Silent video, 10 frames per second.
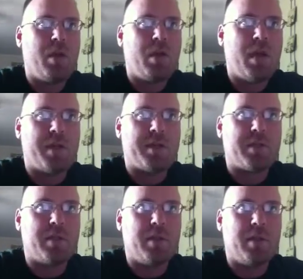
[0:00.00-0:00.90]

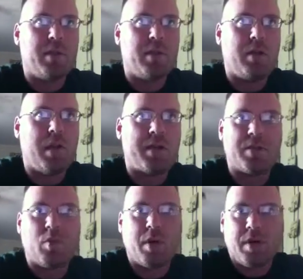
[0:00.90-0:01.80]
as
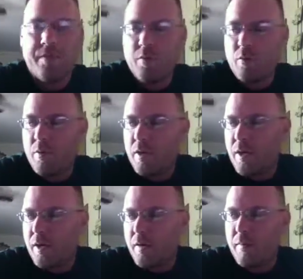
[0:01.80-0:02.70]
to where if you would
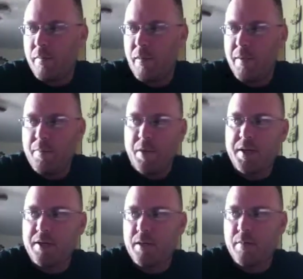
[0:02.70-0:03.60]
maybe
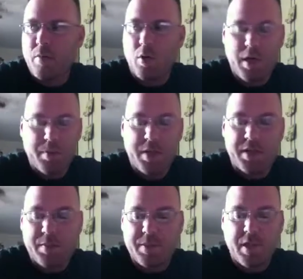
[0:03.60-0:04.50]
placed him, or he
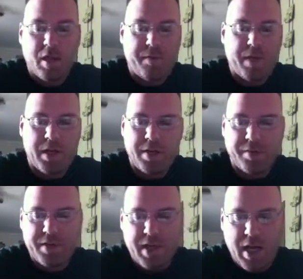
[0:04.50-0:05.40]
placed himself at a
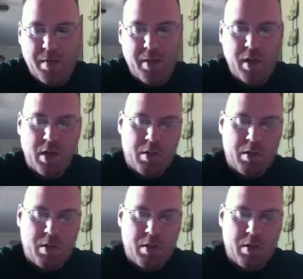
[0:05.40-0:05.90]
different time,